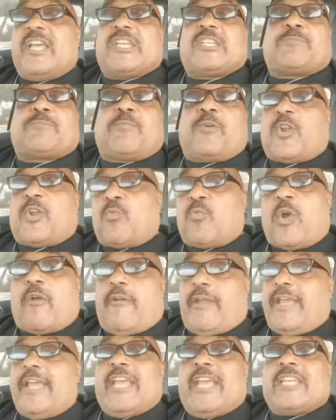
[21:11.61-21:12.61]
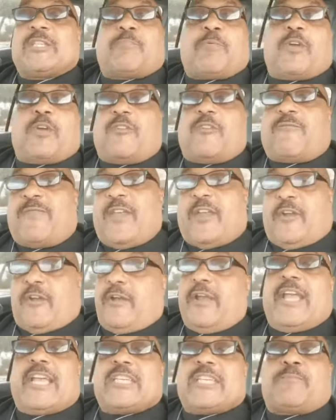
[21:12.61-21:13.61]
spirit of worry, spirit of
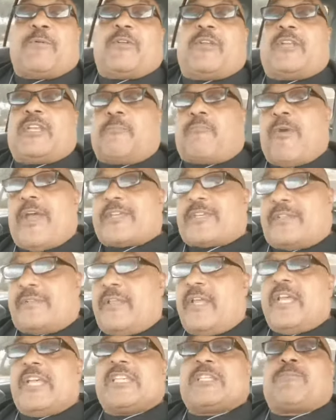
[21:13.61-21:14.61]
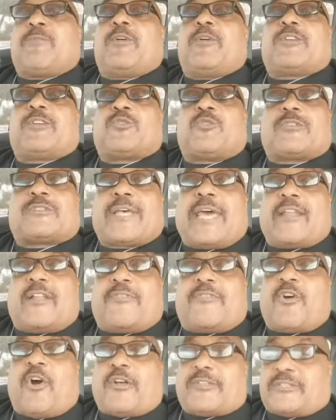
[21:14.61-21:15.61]
fear, spirit of depression, spirit of suicidal
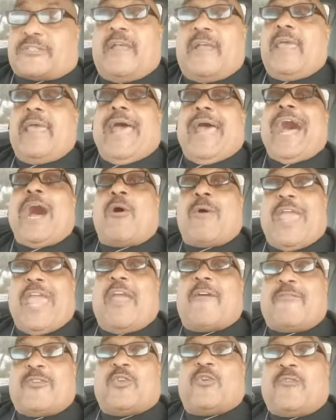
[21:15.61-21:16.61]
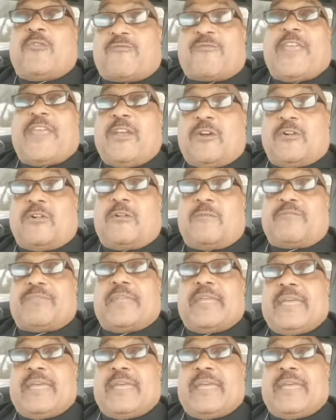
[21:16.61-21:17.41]
thoughts. However you feel